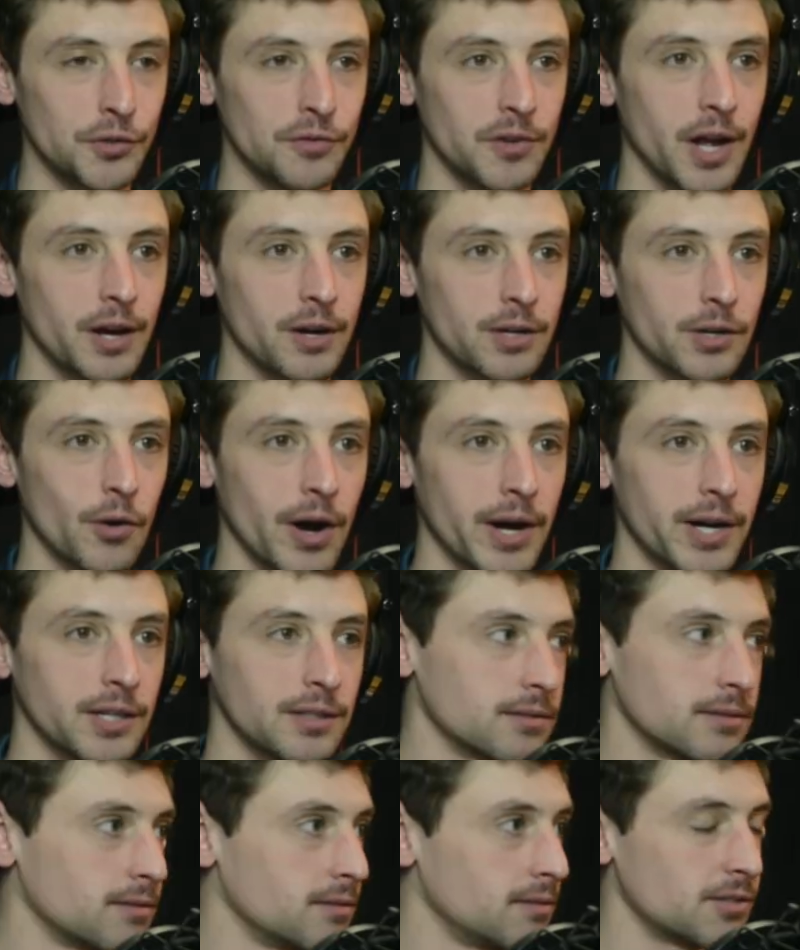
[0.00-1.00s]
got a great
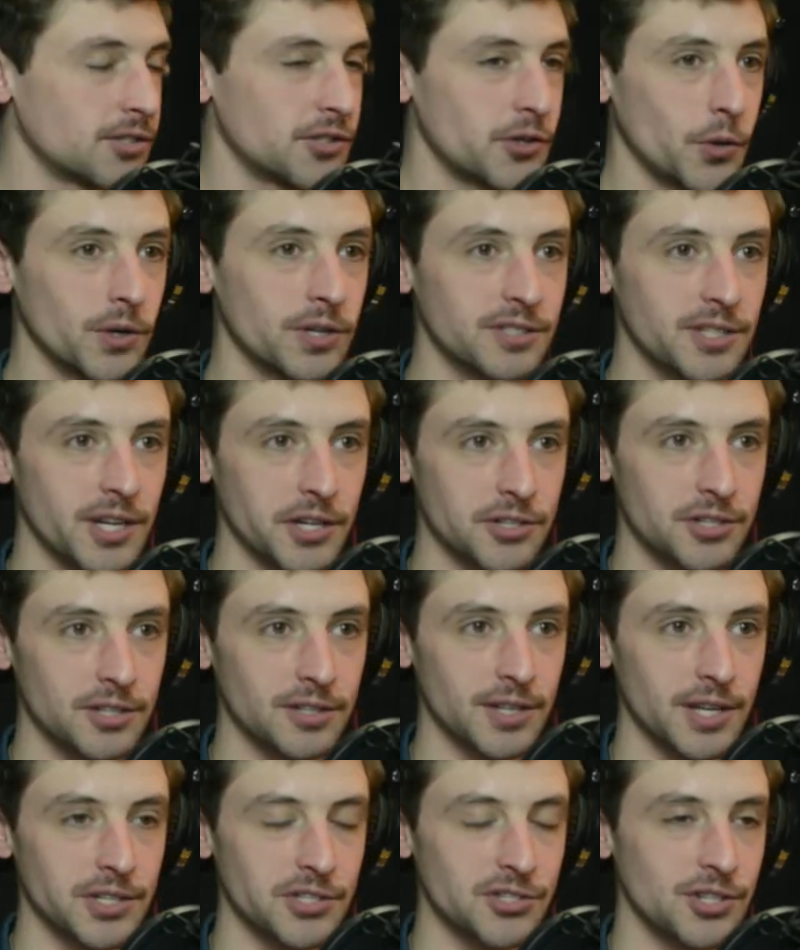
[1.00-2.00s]
student section
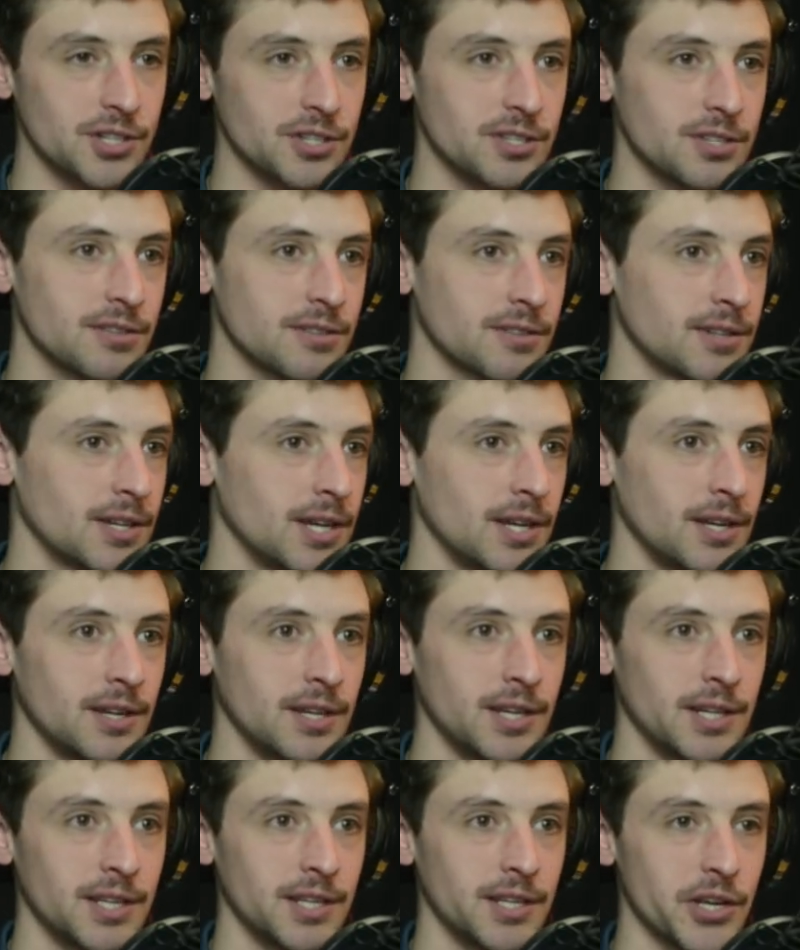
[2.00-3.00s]
that's just
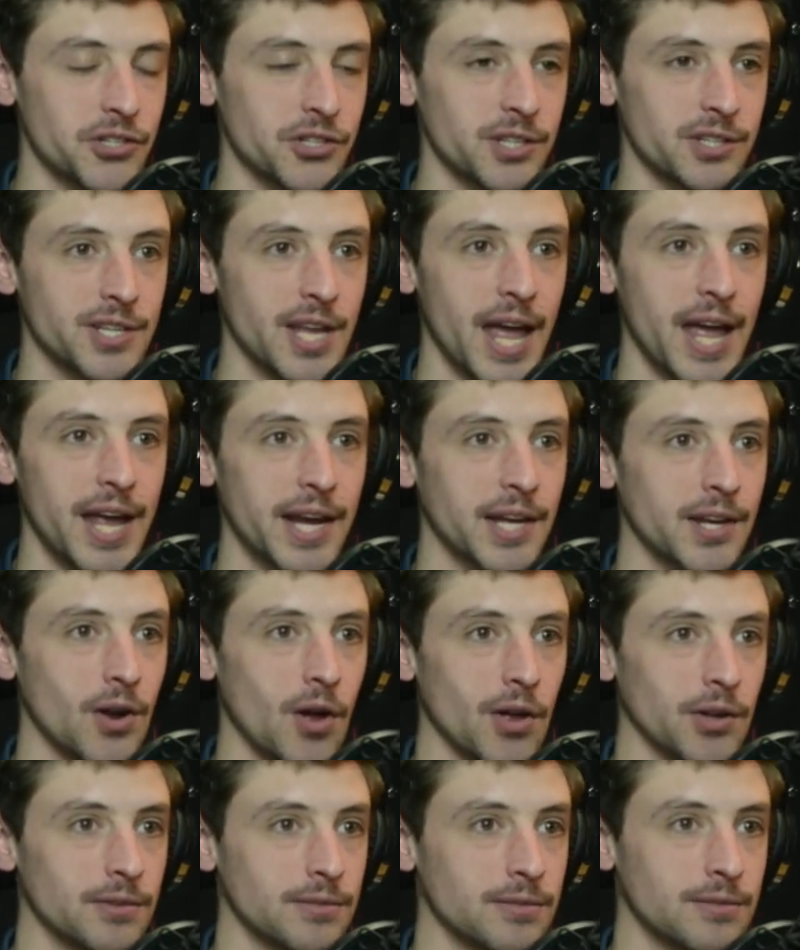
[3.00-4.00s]
it's just hanging
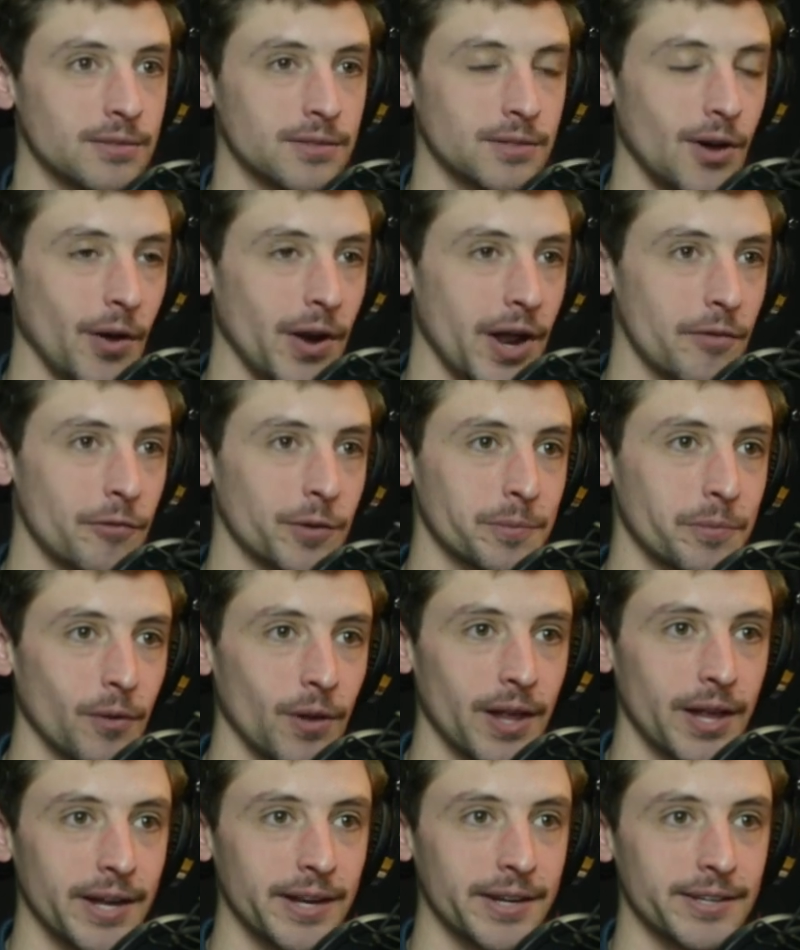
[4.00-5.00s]
on every
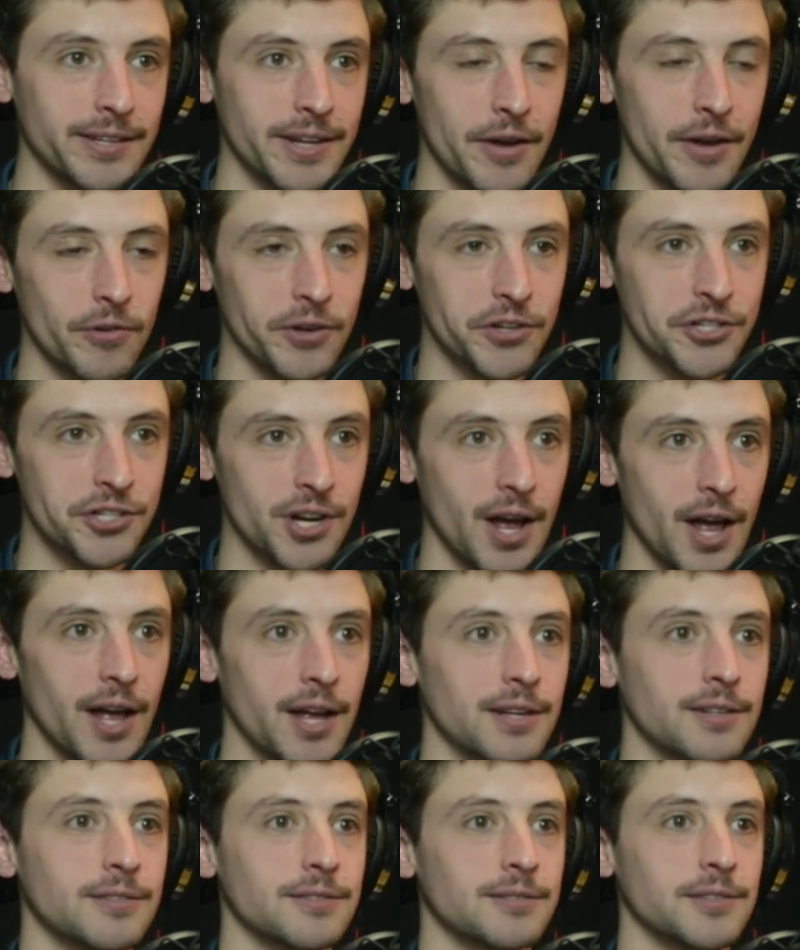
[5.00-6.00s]
play, every
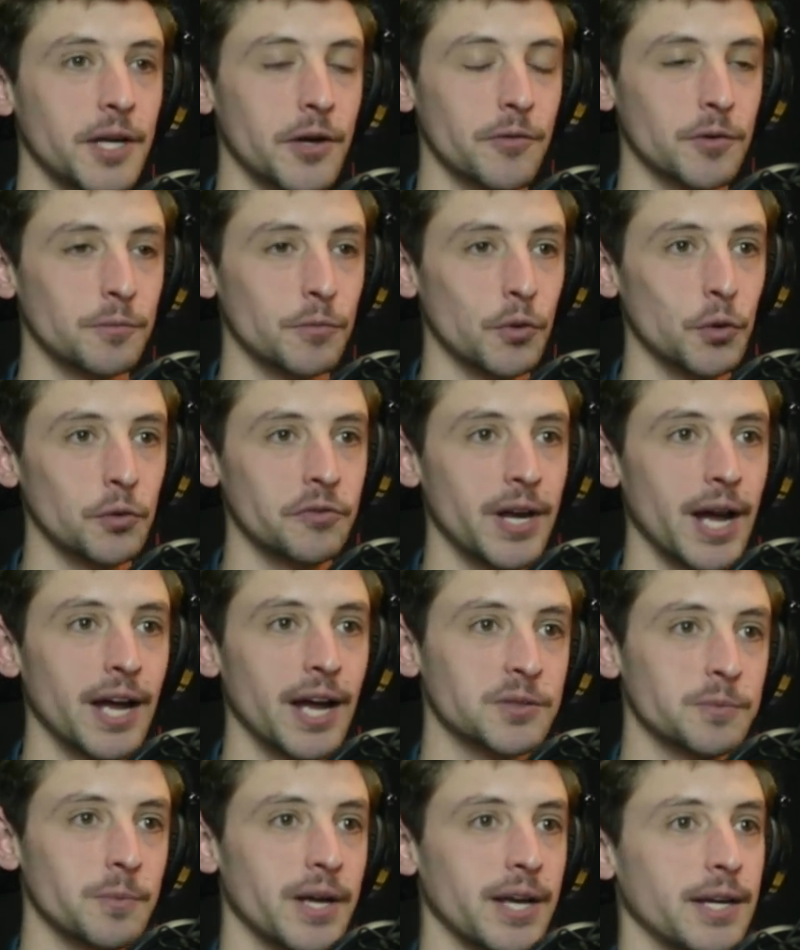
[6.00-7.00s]
shot, every move
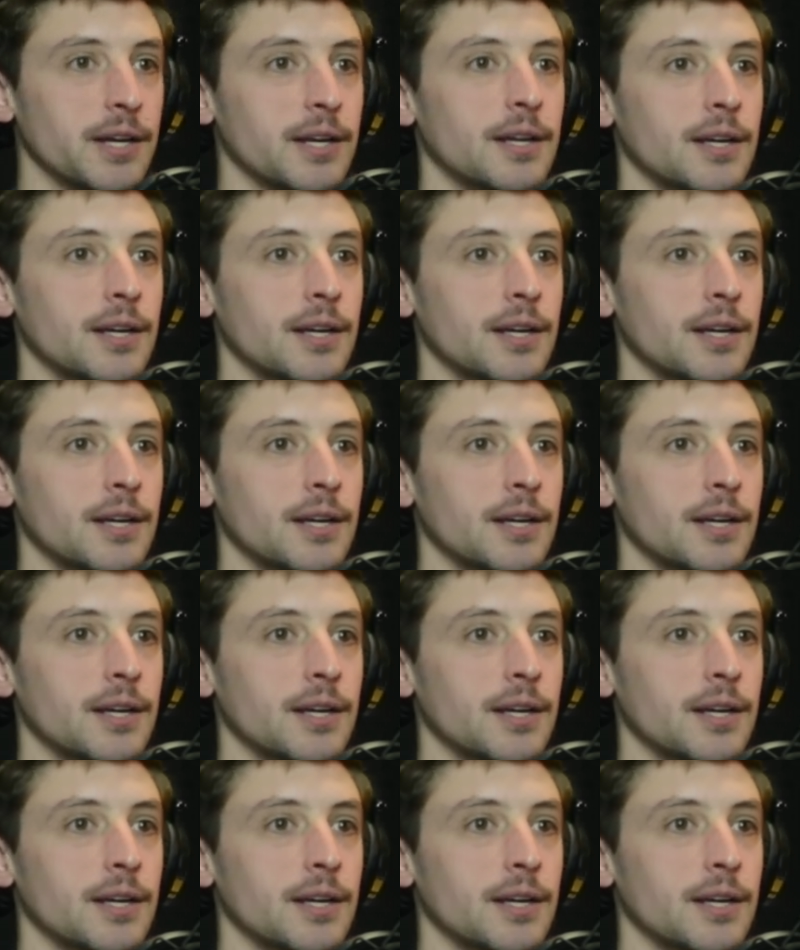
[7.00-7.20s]
guys make.